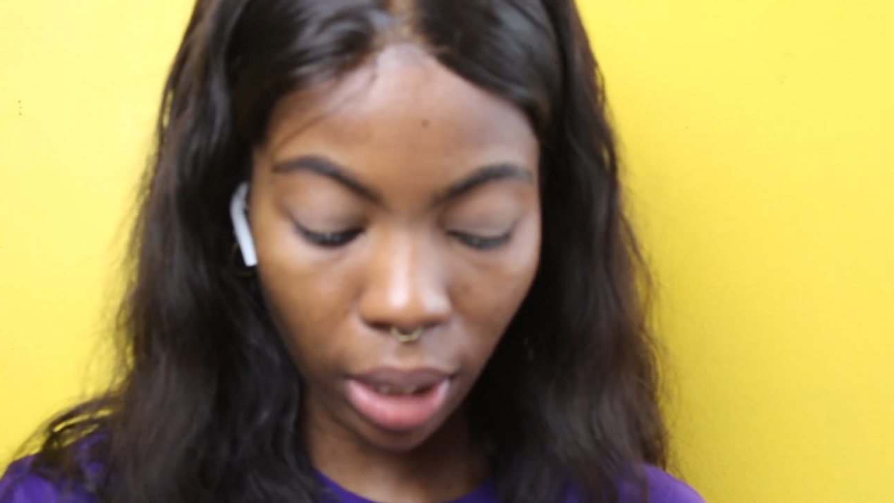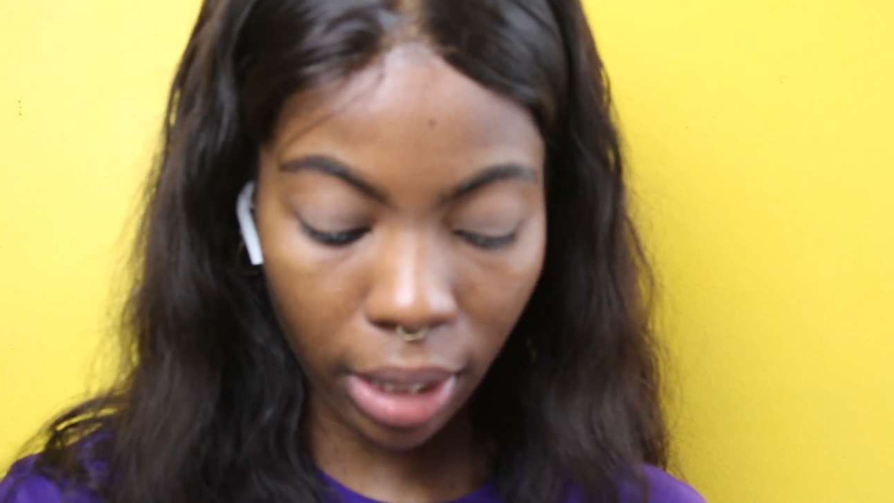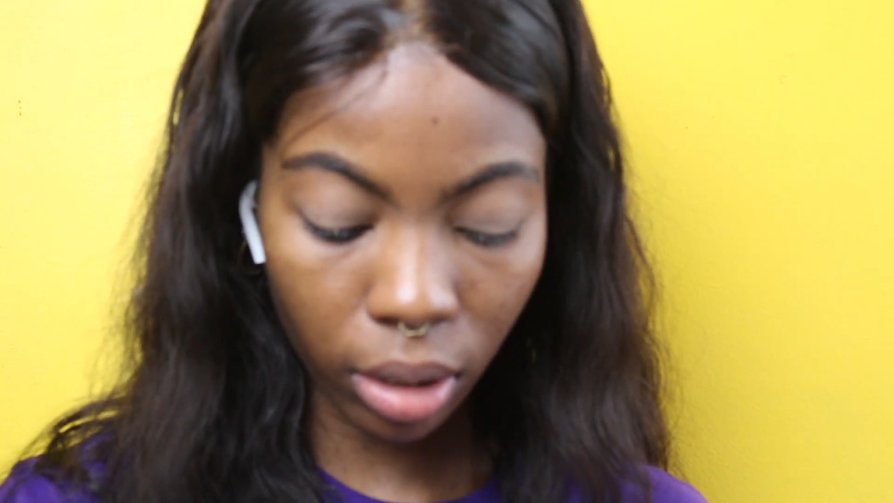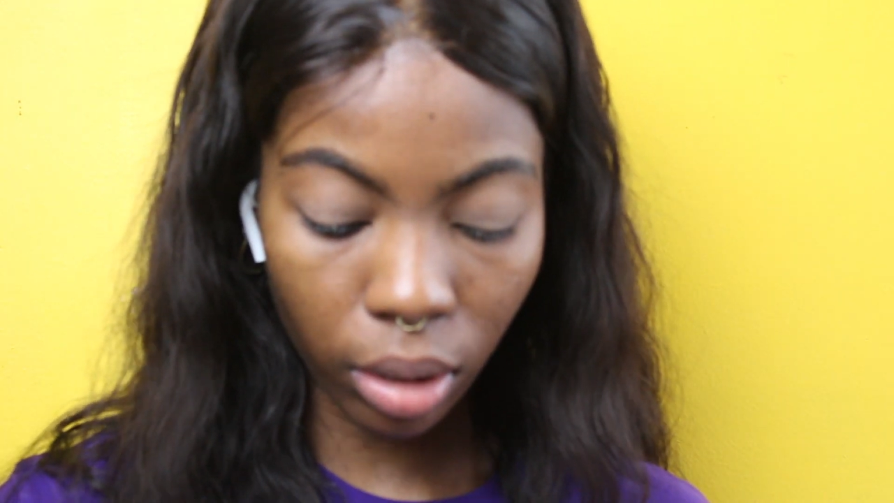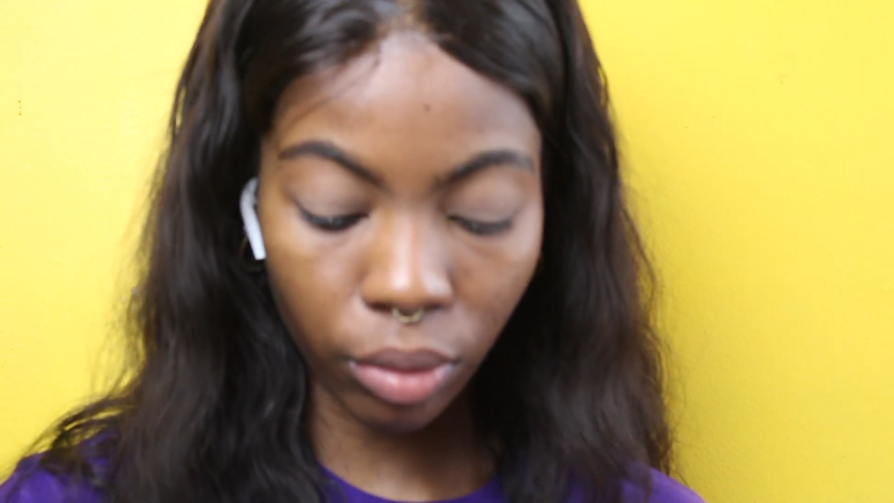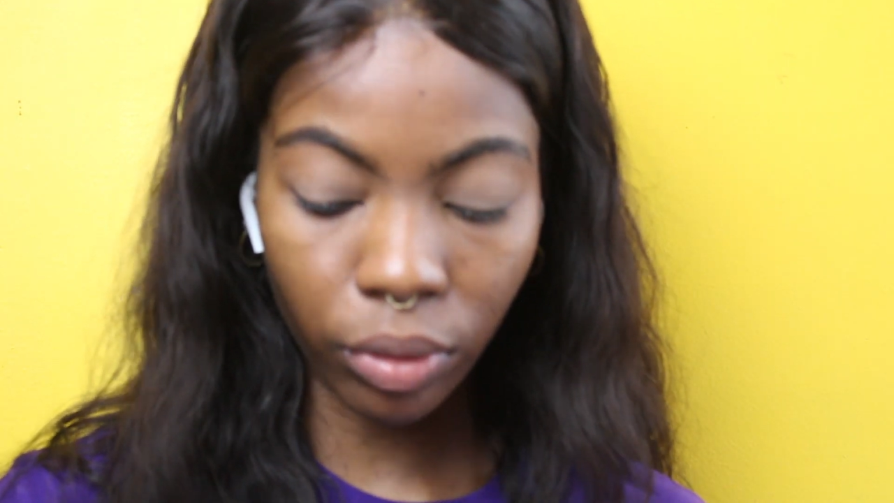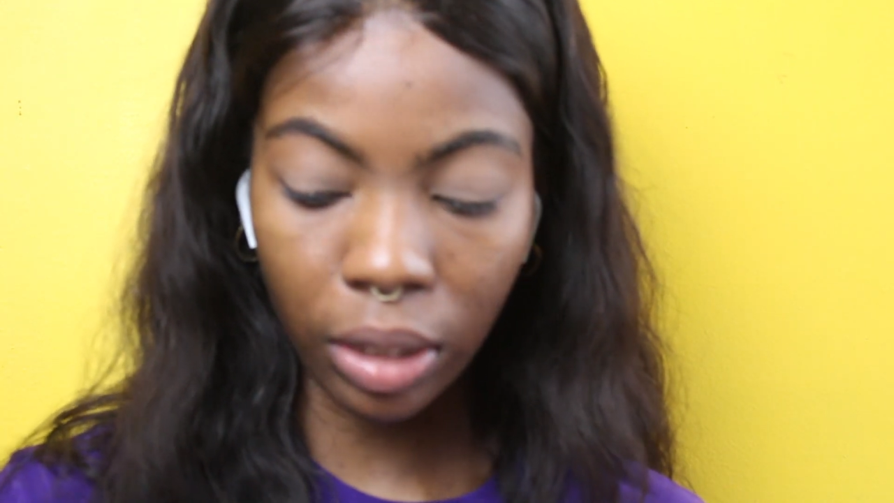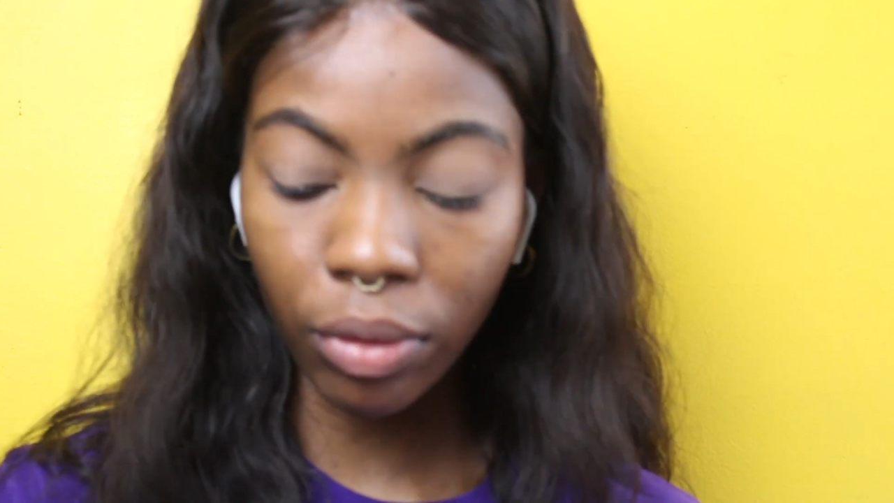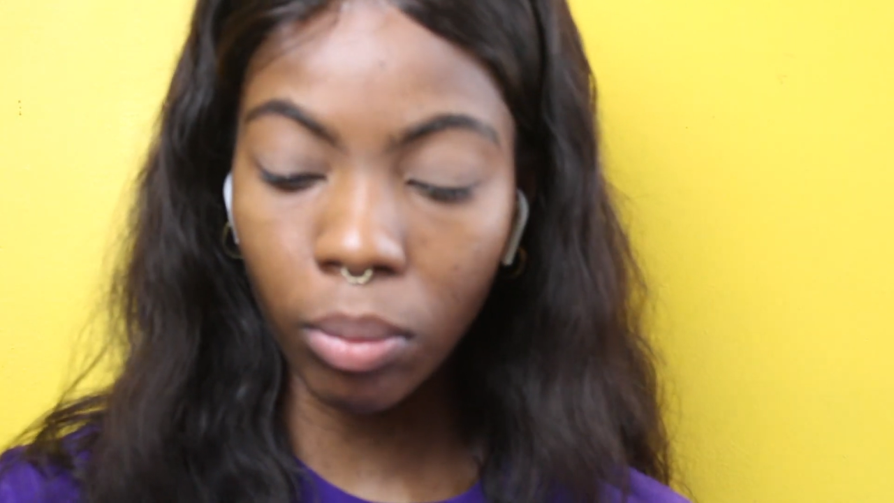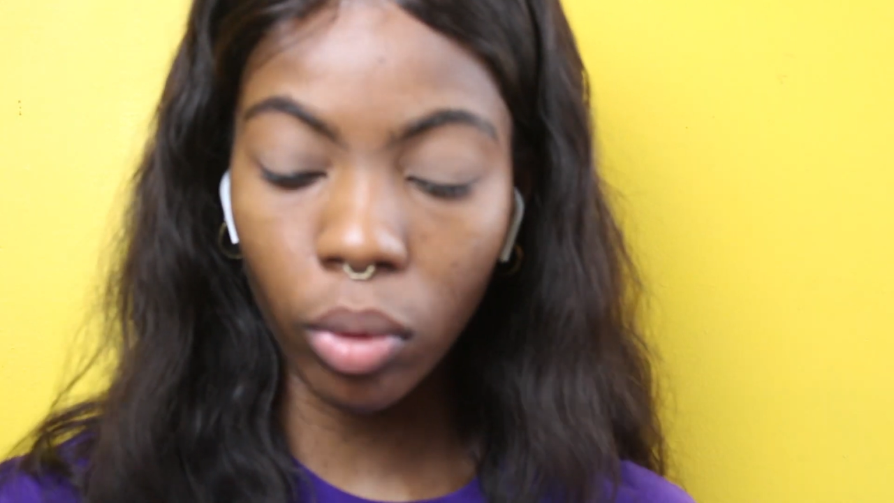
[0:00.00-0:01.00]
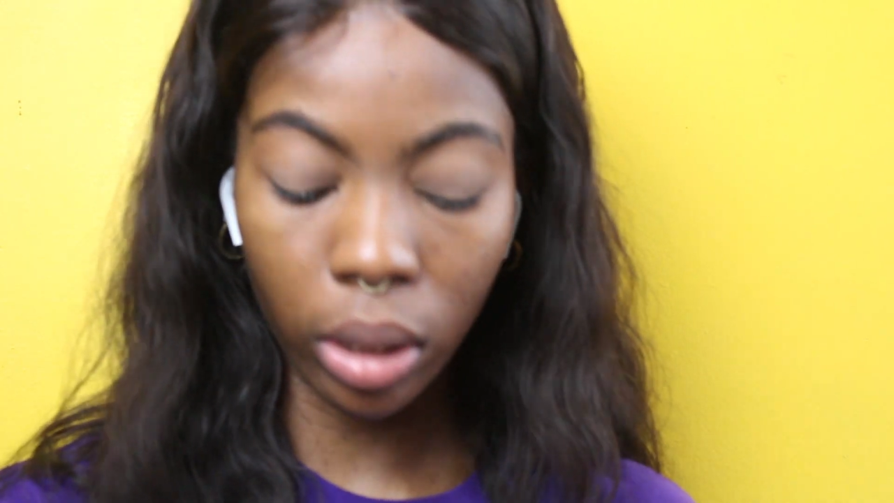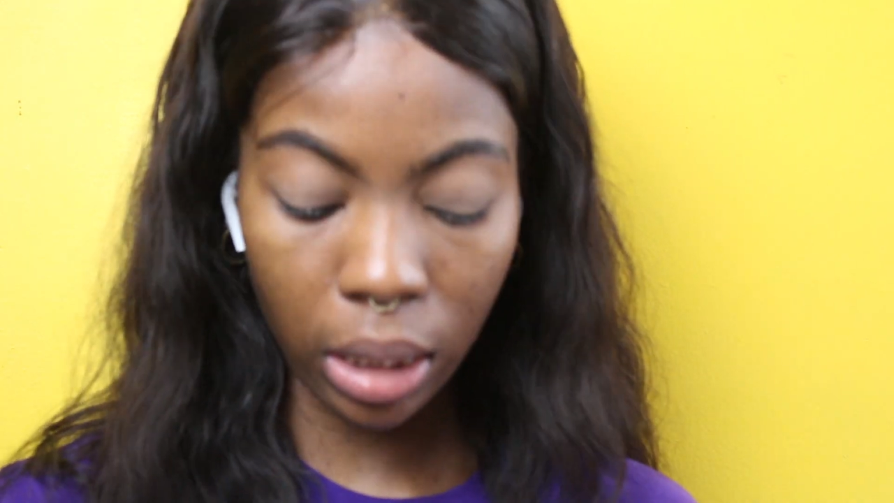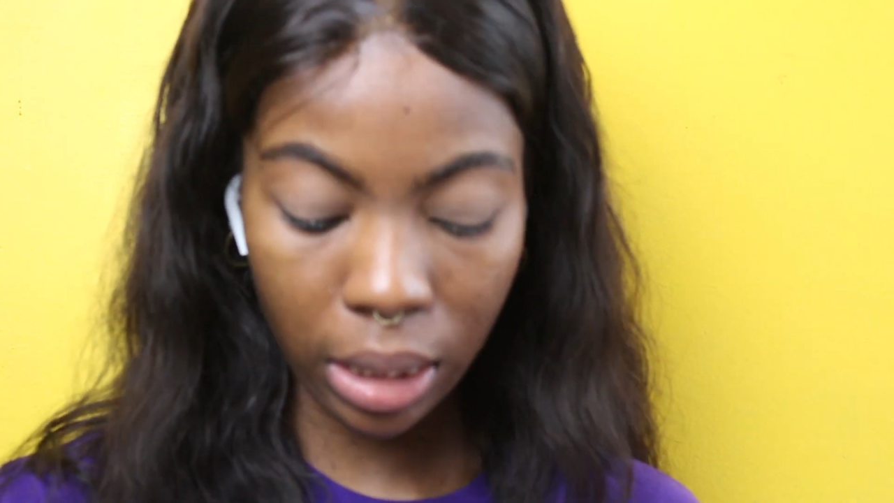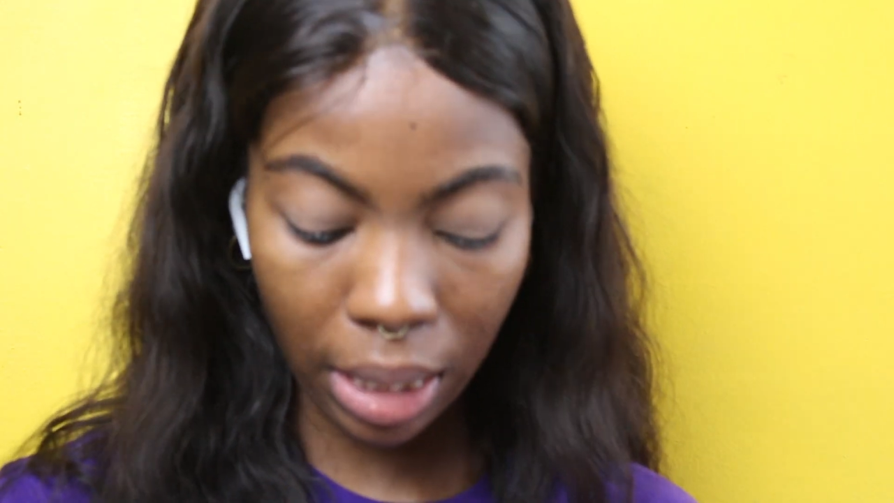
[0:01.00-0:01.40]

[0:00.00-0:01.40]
kind of give it more